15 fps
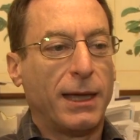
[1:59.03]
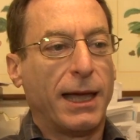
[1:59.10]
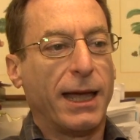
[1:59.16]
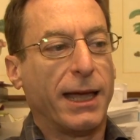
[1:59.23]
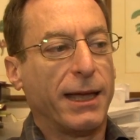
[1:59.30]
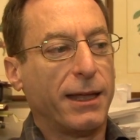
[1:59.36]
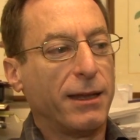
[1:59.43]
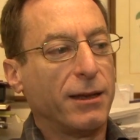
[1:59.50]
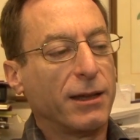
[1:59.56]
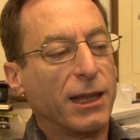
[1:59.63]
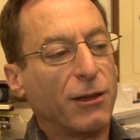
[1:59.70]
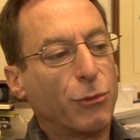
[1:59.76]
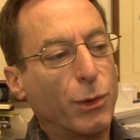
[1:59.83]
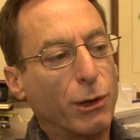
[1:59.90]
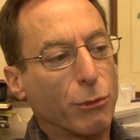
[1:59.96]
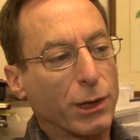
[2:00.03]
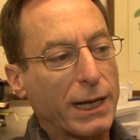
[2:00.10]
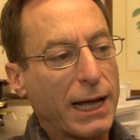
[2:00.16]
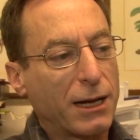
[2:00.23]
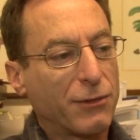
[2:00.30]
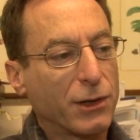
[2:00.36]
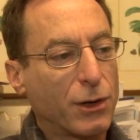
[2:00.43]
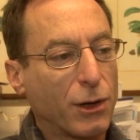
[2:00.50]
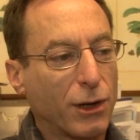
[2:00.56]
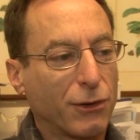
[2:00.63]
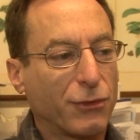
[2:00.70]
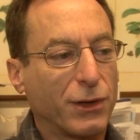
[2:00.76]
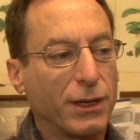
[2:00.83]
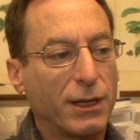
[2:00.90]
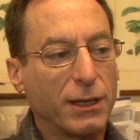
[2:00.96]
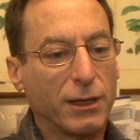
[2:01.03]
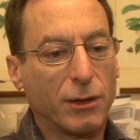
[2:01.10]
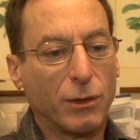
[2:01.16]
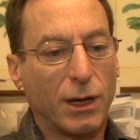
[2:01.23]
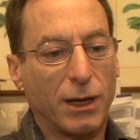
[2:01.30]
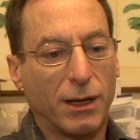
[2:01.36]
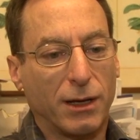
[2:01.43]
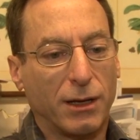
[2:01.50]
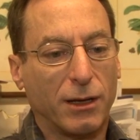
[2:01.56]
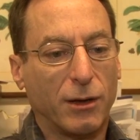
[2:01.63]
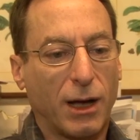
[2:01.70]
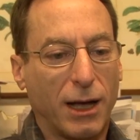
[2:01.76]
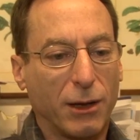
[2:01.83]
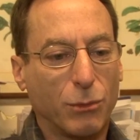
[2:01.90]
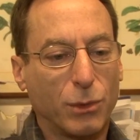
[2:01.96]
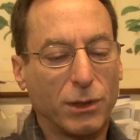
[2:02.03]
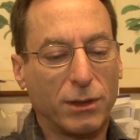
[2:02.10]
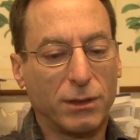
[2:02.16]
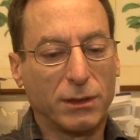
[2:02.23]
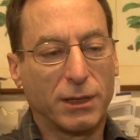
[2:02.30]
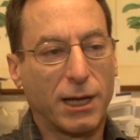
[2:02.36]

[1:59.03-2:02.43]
And if we run out of a coffee, I will